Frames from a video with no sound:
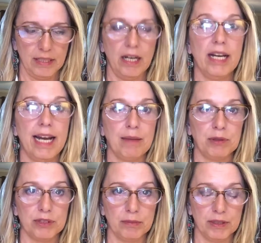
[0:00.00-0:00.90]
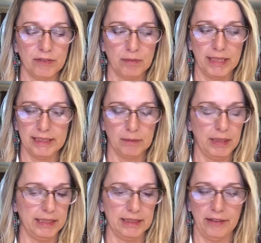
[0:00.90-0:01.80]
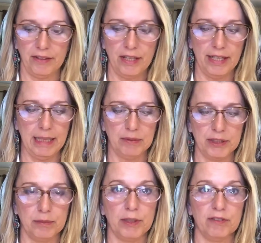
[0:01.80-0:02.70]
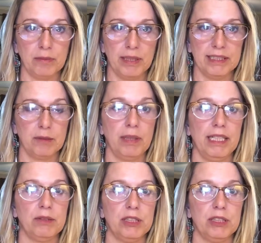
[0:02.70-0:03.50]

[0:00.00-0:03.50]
Unable to move from place to place. They are not able to move from place to place,